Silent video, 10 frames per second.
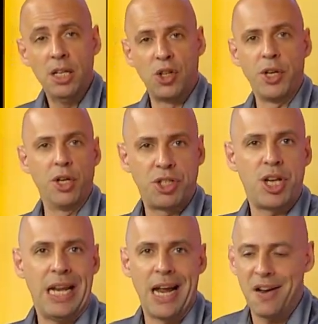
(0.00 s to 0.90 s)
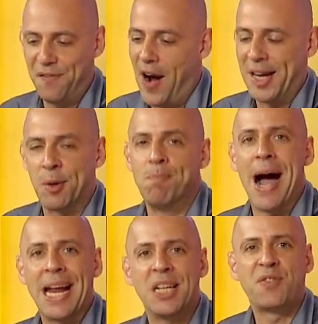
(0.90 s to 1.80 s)
So see like a fighter
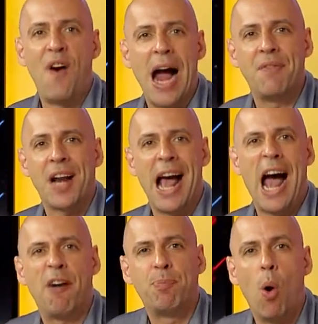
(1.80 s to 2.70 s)
minus 5.5